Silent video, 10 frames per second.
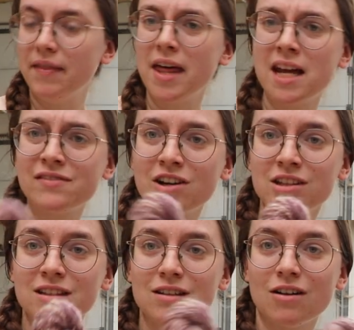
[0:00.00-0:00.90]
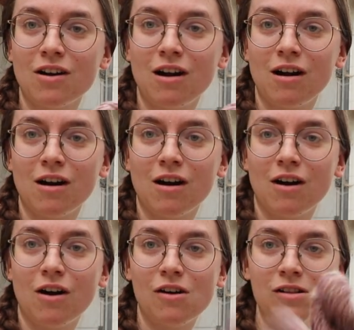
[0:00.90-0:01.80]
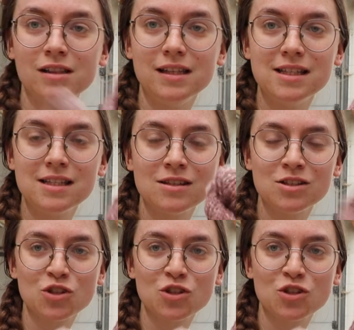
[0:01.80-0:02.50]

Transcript: And then I've got all these